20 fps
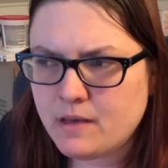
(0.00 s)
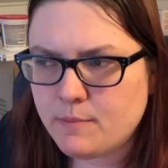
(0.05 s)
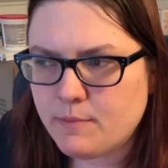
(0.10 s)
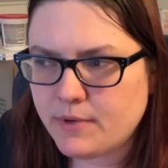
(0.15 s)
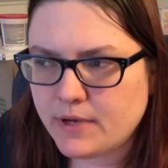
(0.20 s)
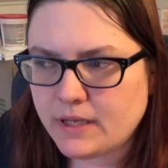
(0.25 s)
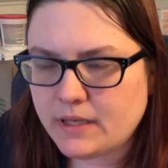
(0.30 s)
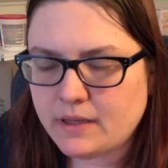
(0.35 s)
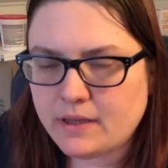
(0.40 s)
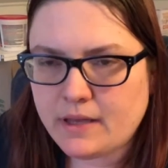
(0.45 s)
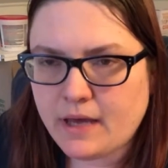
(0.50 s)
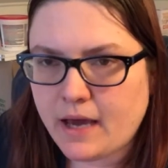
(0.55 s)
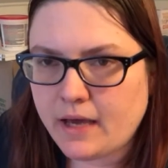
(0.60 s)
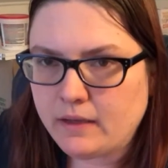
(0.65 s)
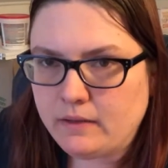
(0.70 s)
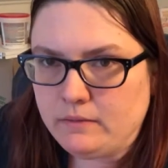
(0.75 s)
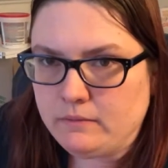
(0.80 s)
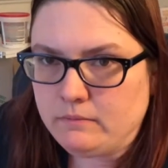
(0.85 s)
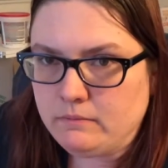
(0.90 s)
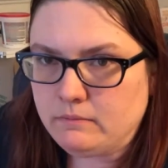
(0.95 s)
but that
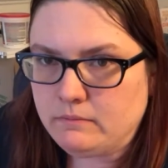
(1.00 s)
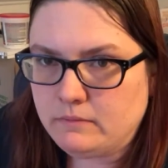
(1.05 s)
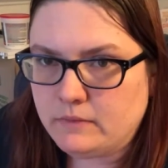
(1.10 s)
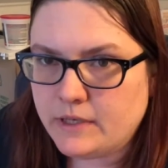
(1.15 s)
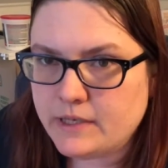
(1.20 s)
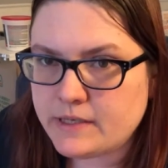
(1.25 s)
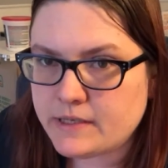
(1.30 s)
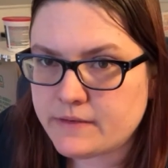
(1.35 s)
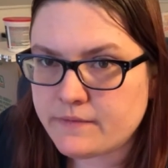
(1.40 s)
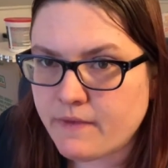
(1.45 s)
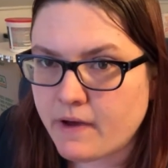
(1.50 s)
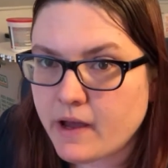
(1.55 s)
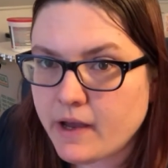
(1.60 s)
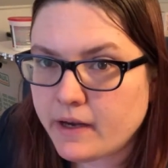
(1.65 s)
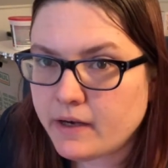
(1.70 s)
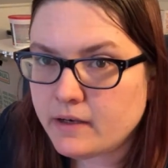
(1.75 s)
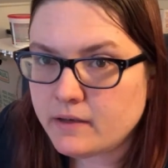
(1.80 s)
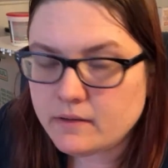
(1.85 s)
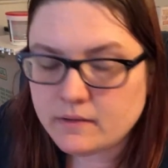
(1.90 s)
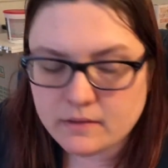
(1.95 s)
is
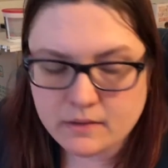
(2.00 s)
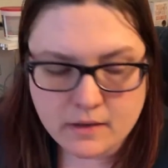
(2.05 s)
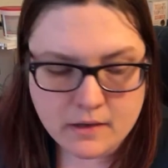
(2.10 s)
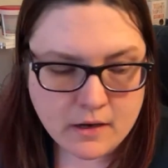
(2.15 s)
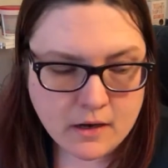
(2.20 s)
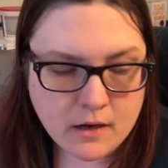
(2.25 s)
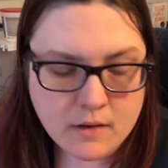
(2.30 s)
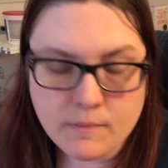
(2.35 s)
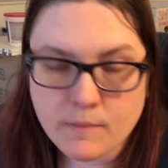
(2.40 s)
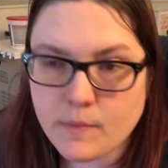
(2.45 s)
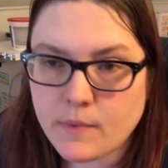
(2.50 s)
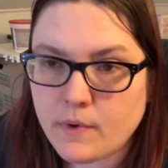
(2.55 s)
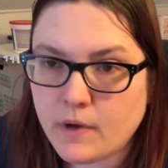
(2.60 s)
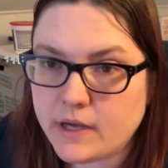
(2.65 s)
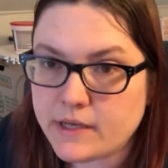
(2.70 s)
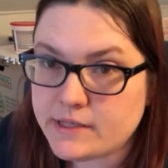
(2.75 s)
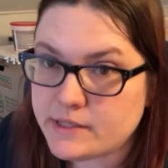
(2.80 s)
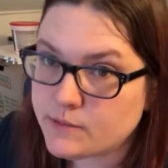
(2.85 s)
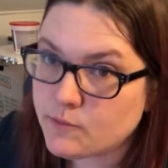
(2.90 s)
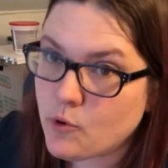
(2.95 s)
fine. I
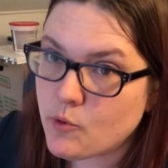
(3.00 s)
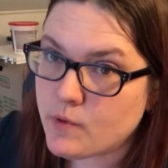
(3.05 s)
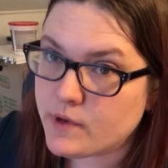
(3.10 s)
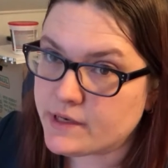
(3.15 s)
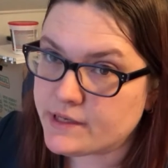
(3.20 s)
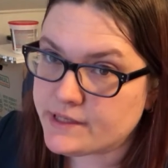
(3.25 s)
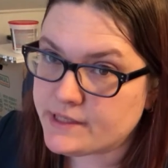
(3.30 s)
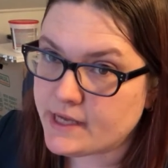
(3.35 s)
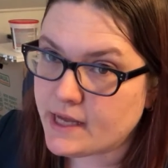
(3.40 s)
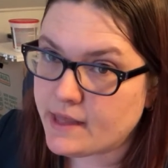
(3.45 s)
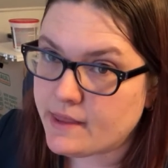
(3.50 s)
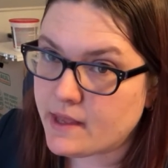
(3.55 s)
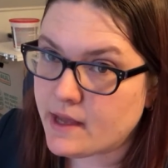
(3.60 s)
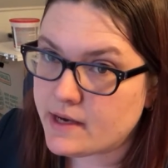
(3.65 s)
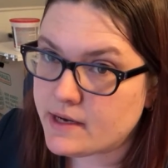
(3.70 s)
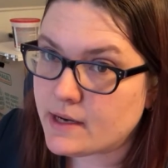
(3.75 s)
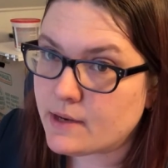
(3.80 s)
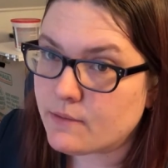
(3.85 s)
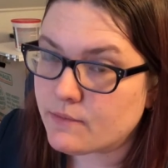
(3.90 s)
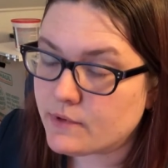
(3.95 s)
still will want to sand that
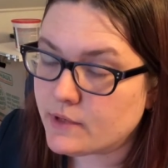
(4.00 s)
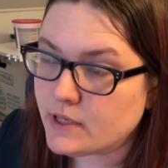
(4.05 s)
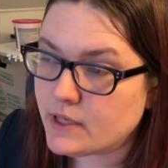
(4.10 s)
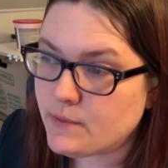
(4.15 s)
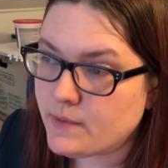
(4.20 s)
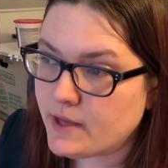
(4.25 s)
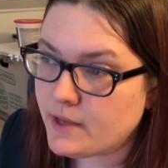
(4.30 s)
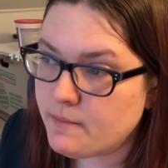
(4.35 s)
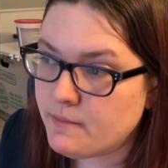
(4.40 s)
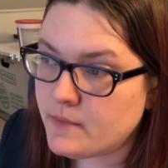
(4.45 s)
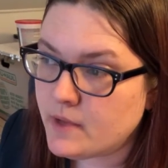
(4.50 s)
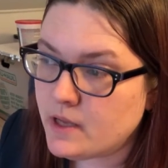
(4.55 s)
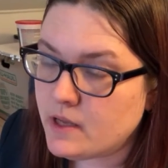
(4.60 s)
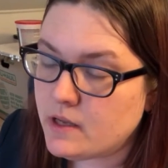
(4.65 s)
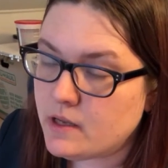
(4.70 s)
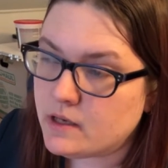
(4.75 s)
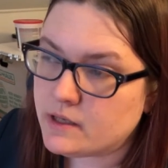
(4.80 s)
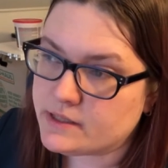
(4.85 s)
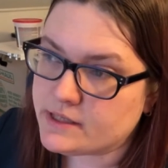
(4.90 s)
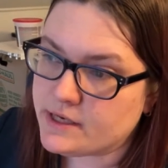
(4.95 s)
down really well
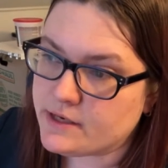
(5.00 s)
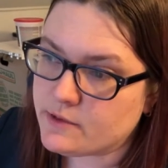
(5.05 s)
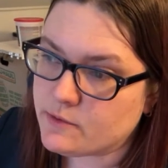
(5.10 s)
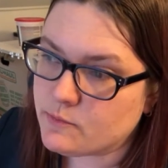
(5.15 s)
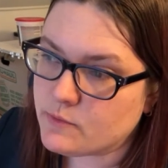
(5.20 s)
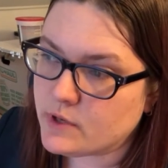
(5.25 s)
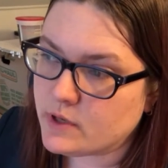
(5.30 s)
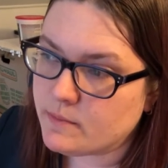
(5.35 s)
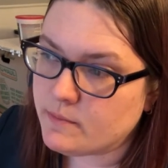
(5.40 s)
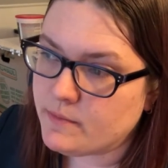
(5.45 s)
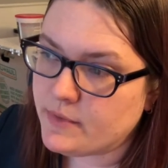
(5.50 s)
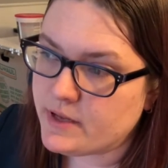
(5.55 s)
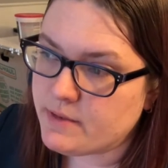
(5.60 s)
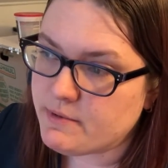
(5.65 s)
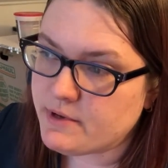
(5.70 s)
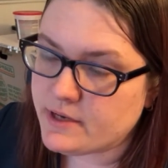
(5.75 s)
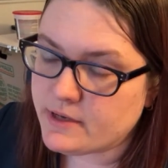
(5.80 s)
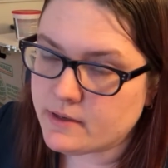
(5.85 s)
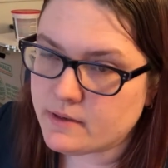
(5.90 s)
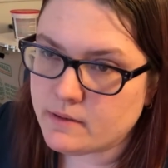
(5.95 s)
because I don't want baby
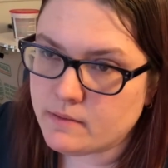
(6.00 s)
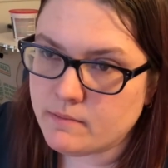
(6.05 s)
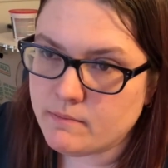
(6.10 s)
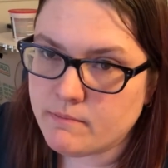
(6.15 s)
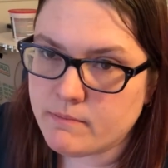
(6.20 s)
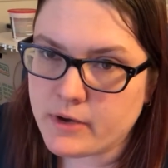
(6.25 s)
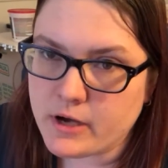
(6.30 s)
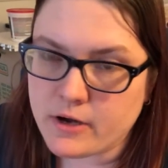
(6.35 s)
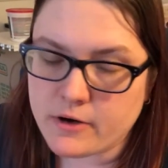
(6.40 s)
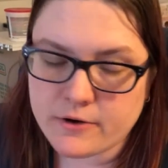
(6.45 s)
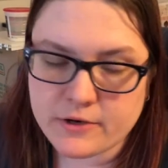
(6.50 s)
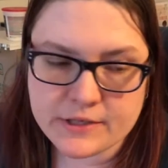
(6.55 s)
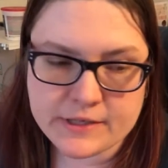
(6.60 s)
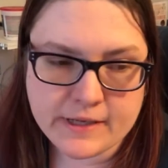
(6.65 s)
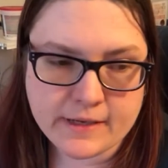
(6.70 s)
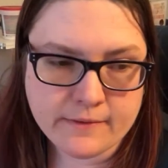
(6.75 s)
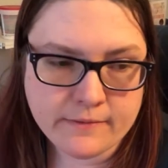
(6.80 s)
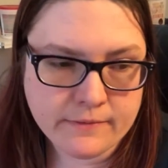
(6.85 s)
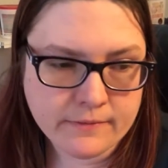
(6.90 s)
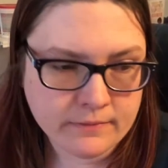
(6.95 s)
to bonk
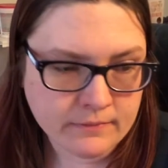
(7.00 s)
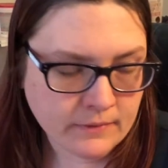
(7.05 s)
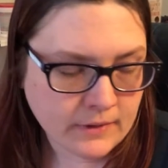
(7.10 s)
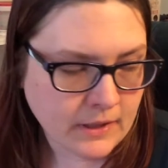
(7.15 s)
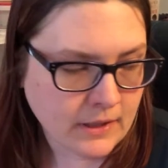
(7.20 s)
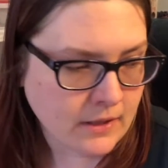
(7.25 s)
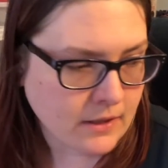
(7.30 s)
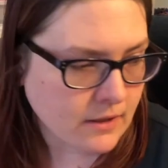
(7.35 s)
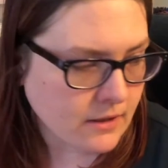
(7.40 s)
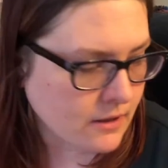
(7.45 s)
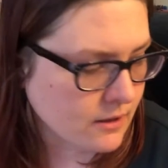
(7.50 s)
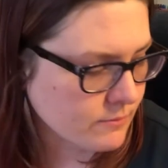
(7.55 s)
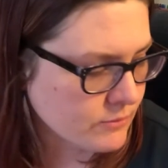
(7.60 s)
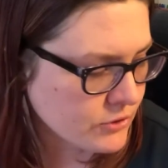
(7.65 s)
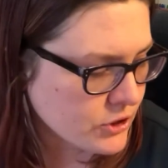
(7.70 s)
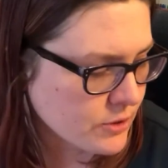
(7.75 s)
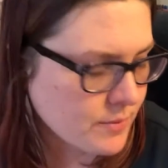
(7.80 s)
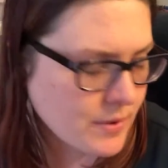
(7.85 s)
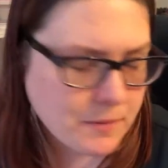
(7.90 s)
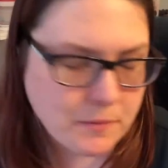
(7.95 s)
herself. I'm
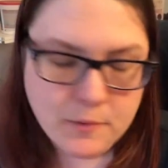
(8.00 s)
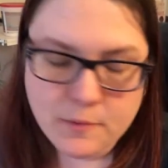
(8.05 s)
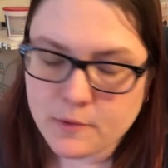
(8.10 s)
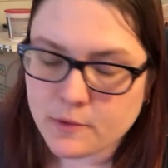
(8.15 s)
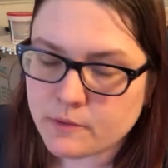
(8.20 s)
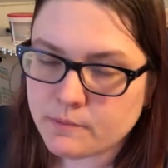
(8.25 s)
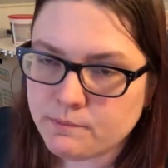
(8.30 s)
sure baby will